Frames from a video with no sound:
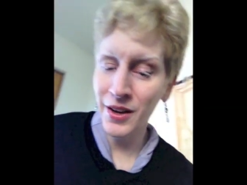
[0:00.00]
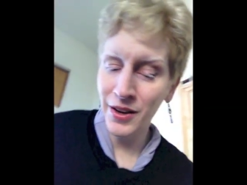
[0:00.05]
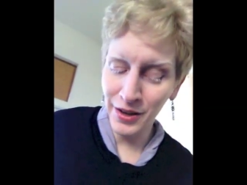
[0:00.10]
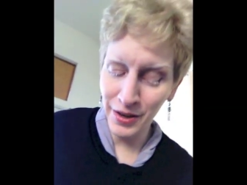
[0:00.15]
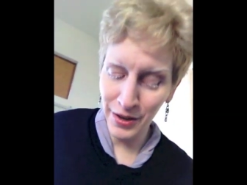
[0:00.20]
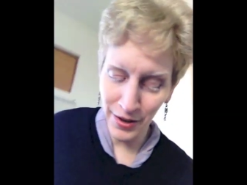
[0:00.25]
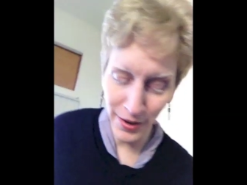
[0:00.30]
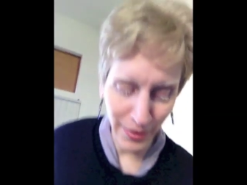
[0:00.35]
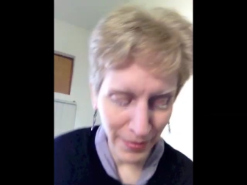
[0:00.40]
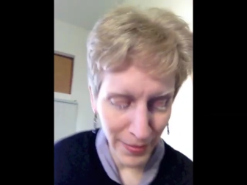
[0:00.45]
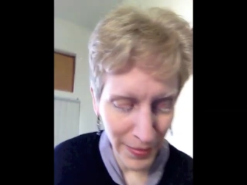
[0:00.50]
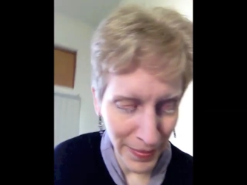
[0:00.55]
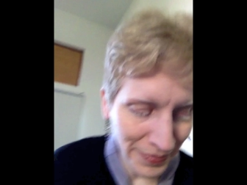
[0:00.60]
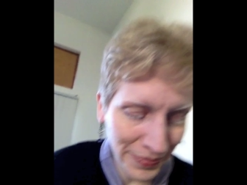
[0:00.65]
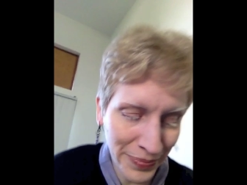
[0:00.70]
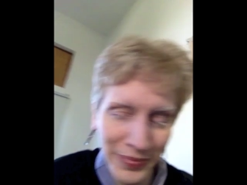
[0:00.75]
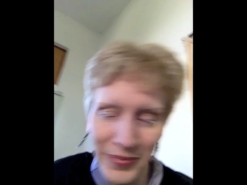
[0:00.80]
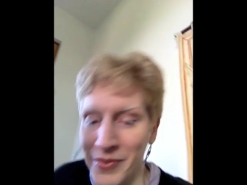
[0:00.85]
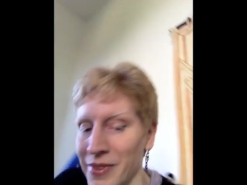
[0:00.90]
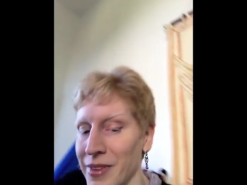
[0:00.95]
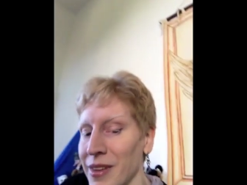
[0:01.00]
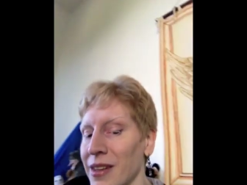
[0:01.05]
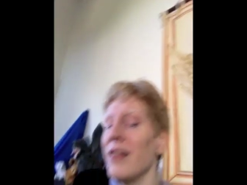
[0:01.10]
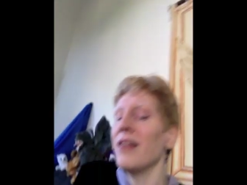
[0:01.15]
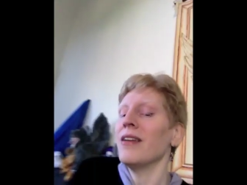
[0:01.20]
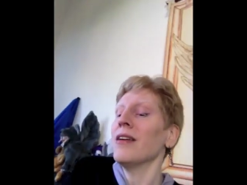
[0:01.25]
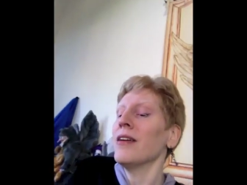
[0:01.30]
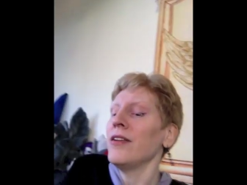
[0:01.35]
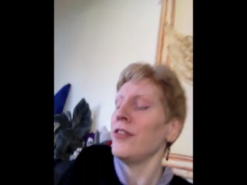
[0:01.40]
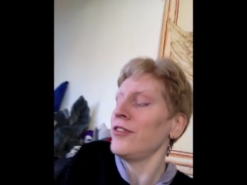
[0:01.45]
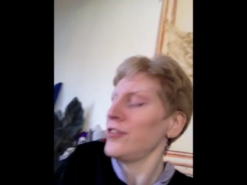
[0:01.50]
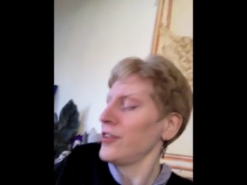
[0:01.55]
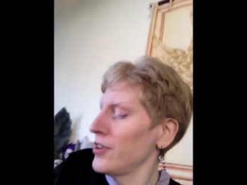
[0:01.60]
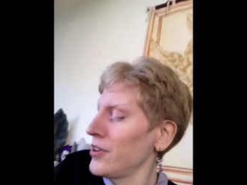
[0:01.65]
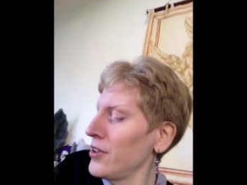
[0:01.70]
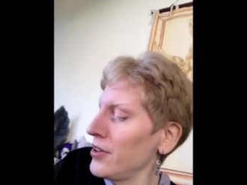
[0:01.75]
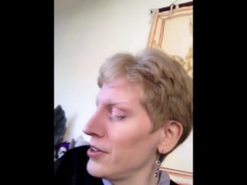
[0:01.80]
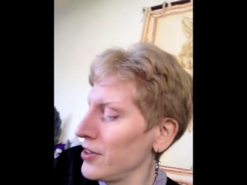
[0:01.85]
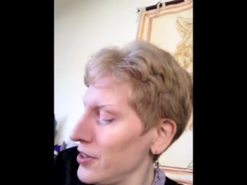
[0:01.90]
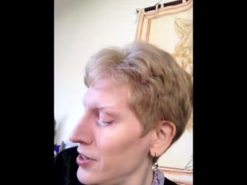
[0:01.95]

Um, and uh,